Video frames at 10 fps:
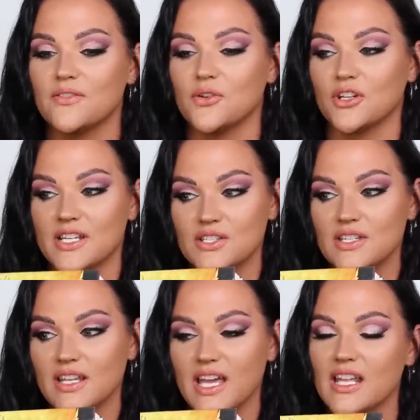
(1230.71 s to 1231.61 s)
If you're
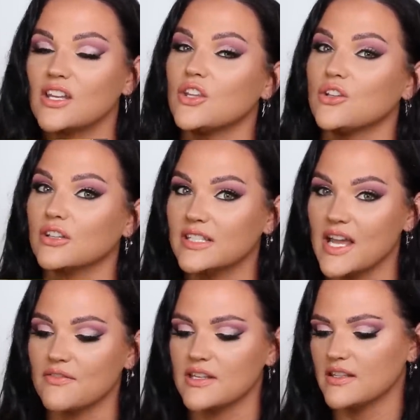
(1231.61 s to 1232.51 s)
into that, you'll
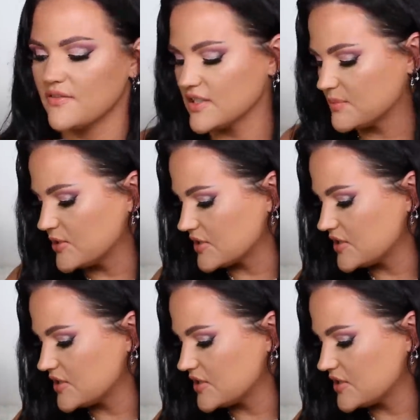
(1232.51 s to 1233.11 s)
definitely love this book